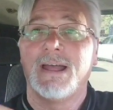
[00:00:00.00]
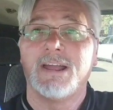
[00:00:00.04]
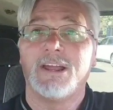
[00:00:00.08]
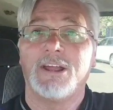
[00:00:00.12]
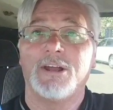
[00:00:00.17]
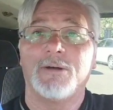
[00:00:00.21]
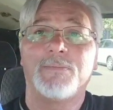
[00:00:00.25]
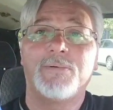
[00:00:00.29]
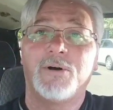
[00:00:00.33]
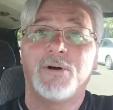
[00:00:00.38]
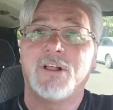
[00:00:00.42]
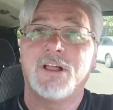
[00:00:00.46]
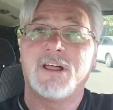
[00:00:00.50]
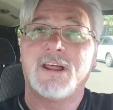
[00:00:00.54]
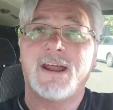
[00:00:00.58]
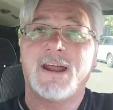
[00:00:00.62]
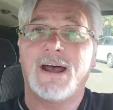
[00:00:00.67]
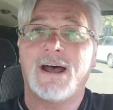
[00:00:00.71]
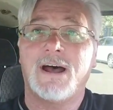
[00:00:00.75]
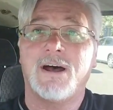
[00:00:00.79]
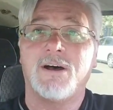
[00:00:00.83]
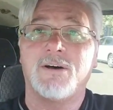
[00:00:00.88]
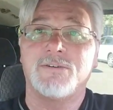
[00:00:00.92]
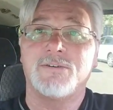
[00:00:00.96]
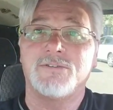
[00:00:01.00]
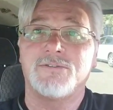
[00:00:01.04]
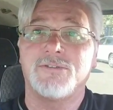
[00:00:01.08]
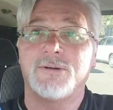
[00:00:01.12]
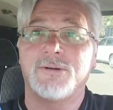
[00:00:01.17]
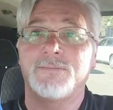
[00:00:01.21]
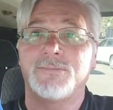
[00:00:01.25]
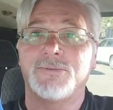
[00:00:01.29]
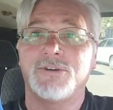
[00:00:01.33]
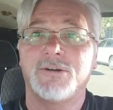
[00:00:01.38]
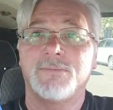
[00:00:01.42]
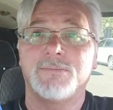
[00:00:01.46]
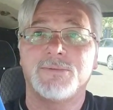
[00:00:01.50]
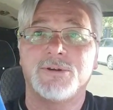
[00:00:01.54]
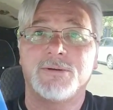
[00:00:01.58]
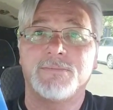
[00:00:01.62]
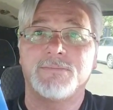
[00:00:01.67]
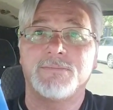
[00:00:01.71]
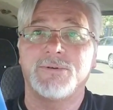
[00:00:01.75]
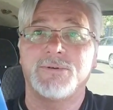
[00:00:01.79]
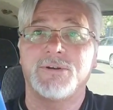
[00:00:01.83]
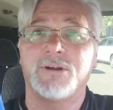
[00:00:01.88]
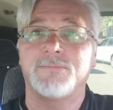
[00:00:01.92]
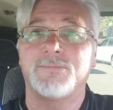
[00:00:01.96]
You pull it out, drip, drip,
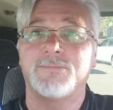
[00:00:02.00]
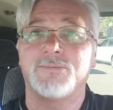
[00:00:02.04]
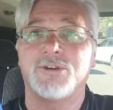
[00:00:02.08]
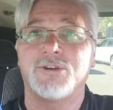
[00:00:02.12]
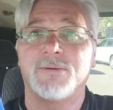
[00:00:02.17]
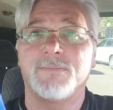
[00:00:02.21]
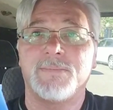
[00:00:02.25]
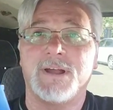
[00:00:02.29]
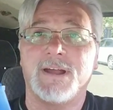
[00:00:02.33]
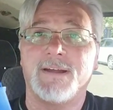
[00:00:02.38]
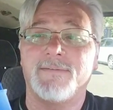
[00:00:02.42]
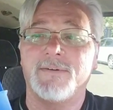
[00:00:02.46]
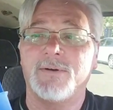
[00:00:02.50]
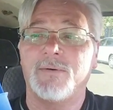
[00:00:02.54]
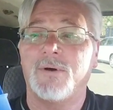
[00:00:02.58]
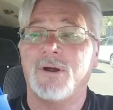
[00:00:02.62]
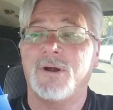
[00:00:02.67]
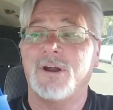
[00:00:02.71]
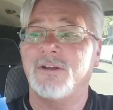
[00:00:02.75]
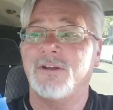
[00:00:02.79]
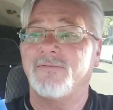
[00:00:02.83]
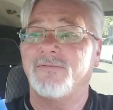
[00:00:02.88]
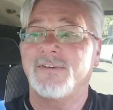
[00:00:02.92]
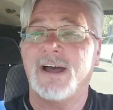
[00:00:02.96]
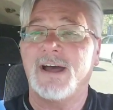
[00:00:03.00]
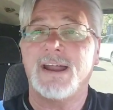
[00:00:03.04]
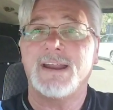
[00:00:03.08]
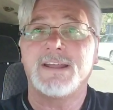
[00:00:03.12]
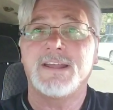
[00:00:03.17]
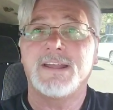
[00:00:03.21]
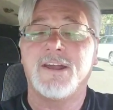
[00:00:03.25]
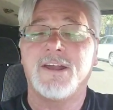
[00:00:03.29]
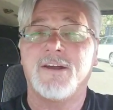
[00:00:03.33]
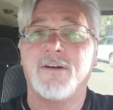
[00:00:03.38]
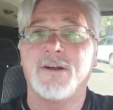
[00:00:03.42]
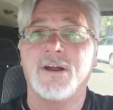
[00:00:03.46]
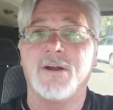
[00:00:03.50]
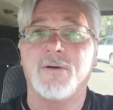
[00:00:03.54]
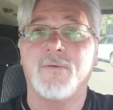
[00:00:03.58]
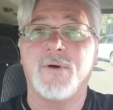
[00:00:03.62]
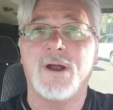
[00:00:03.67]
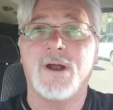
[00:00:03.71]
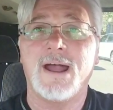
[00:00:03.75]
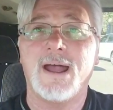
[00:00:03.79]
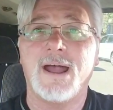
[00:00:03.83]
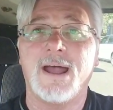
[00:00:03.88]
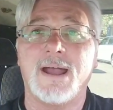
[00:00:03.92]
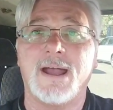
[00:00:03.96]
drip, drip, drip everywhere. You've got to carry a
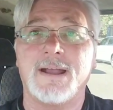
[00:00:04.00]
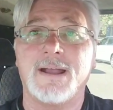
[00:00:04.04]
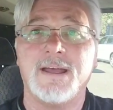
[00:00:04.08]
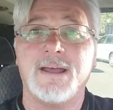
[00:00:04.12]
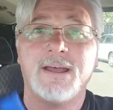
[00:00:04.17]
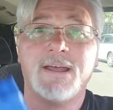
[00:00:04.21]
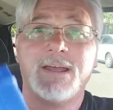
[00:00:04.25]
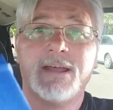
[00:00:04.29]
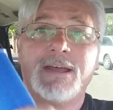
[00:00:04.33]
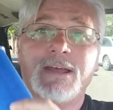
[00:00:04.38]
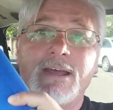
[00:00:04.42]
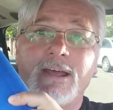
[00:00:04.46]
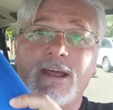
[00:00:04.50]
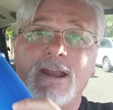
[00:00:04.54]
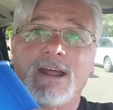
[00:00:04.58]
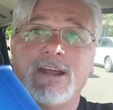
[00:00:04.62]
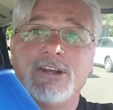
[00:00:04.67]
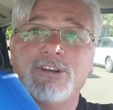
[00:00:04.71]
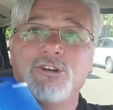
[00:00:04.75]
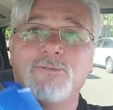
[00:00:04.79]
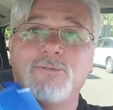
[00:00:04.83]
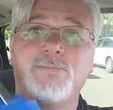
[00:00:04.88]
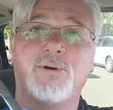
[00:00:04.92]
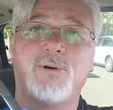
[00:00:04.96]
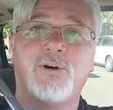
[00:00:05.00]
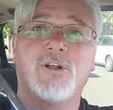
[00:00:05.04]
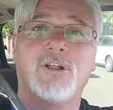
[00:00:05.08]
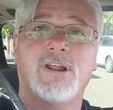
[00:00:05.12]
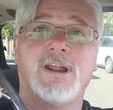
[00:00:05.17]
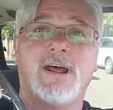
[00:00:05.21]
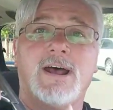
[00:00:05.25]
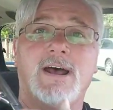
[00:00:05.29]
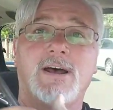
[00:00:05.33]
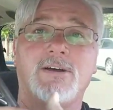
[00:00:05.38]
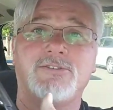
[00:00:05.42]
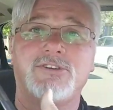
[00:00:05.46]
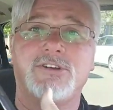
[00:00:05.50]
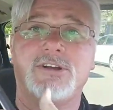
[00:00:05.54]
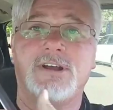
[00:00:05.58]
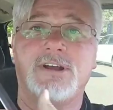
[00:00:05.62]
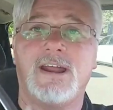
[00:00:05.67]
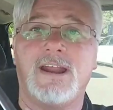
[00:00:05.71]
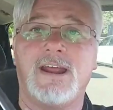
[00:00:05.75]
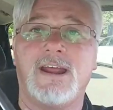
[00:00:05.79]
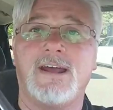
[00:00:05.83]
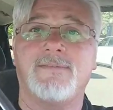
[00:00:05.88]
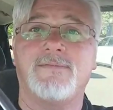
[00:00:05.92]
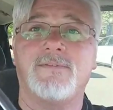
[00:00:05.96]
rag. And as you pull it out, you
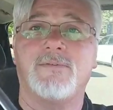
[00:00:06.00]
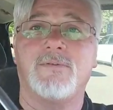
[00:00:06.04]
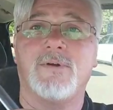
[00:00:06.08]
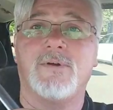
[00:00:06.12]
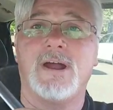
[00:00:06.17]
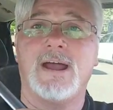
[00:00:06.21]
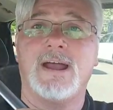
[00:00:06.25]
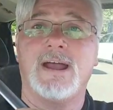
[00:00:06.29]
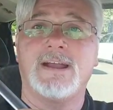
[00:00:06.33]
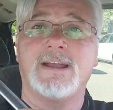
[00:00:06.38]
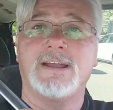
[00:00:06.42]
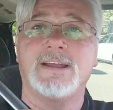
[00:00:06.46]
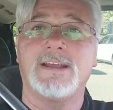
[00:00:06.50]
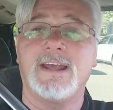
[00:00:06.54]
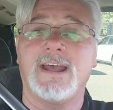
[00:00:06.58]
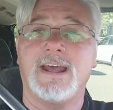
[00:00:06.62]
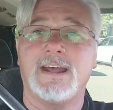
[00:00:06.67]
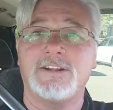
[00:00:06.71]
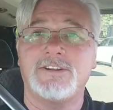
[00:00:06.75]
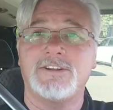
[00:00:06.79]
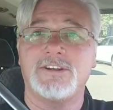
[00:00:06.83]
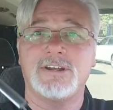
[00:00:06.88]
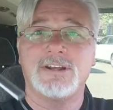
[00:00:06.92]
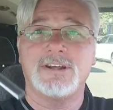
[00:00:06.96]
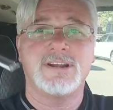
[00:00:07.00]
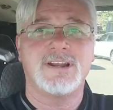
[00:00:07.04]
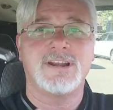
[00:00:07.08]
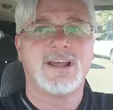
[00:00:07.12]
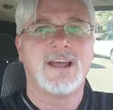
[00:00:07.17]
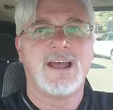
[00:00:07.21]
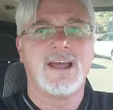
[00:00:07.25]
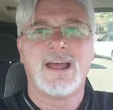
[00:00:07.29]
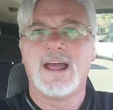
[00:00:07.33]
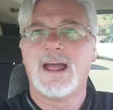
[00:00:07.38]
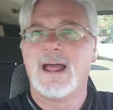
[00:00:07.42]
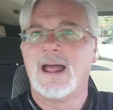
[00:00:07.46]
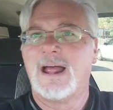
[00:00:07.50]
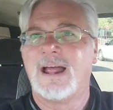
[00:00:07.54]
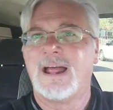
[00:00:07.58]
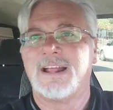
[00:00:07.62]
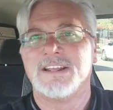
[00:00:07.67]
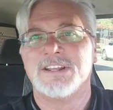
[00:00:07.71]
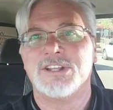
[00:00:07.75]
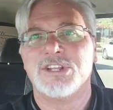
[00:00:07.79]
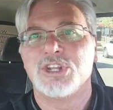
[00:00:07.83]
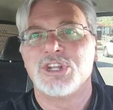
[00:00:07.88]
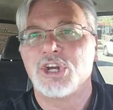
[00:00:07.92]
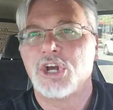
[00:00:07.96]
got to have the rag and catch it.
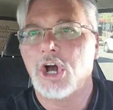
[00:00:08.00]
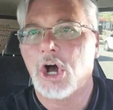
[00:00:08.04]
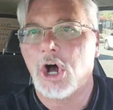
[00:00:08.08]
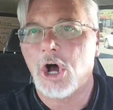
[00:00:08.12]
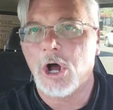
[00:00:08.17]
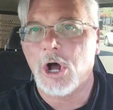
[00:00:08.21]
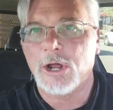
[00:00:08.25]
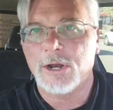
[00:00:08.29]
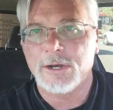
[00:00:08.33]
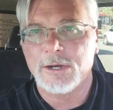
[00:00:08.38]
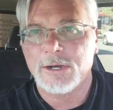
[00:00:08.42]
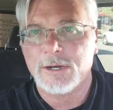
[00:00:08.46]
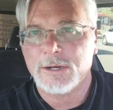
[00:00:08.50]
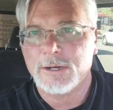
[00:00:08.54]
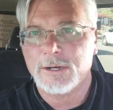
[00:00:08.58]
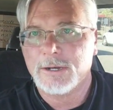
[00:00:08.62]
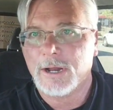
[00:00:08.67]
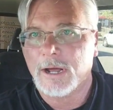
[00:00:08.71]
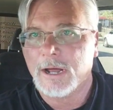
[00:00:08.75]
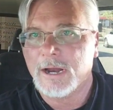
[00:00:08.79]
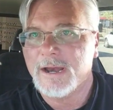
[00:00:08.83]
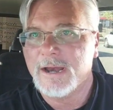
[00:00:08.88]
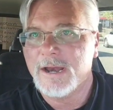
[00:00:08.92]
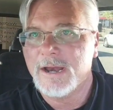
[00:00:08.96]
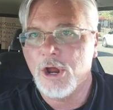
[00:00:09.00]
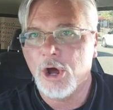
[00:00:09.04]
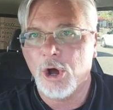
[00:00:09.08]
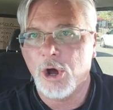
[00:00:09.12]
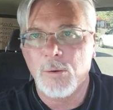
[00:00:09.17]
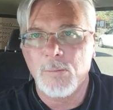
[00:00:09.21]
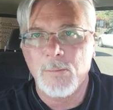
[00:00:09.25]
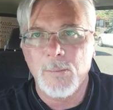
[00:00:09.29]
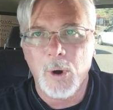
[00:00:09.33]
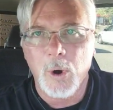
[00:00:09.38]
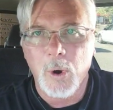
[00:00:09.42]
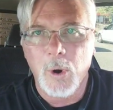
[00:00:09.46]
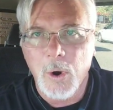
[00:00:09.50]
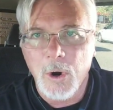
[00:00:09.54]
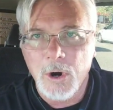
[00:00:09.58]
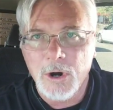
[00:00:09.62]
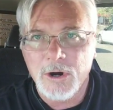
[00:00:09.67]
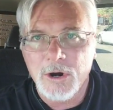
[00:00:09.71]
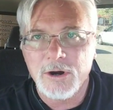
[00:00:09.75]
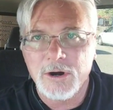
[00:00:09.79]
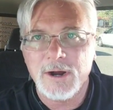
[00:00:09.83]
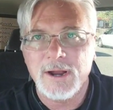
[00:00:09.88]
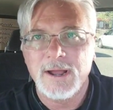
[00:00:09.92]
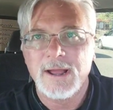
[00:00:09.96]
Gone. No
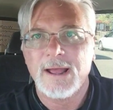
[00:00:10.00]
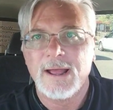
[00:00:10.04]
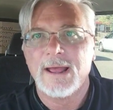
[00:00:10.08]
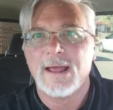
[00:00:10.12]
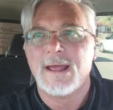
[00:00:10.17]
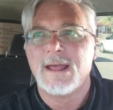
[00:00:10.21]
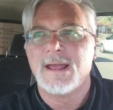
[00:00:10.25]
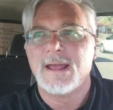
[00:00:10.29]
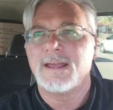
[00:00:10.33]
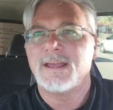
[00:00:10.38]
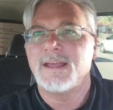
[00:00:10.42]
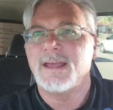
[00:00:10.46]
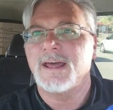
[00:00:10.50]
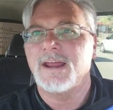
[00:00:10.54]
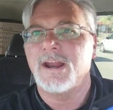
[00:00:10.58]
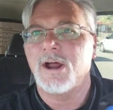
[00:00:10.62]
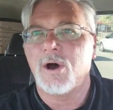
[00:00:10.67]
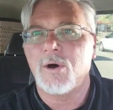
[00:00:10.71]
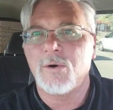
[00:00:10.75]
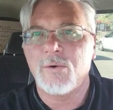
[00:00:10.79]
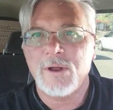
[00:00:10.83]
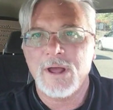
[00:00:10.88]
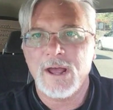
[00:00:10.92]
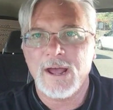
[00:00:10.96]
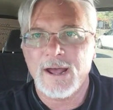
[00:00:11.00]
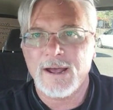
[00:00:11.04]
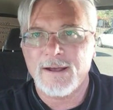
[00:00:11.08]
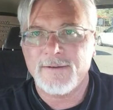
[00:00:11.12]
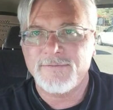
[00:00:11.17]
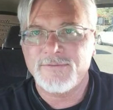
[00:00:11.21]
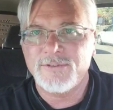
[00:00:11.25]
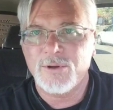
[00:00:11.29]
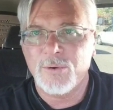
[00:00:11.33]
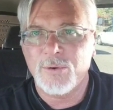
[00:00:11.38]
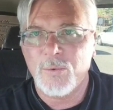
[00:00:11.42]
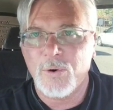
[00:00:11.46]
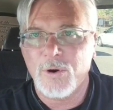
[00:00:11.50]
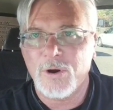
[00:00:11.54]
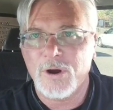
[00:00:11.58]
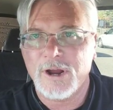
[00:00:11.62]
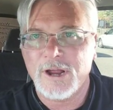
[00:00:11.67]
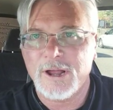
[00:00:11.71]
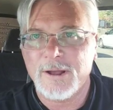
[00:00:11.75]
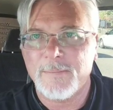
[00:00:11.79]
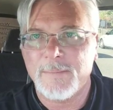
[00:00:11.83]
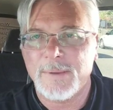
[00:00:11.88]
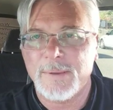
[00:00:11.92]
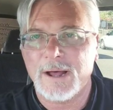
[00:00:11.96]
more. You don't have to
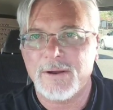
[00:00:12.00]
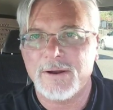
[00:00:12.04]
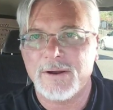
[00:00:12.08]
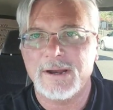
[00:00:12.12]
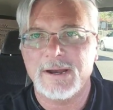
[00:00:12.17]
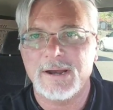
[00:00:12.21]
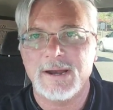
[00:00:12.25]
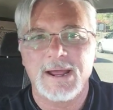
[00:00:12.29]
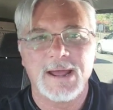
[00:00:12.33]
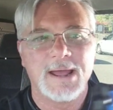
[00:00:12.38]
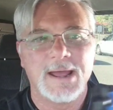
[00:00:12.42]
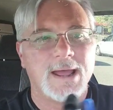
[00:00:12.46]
worry about it.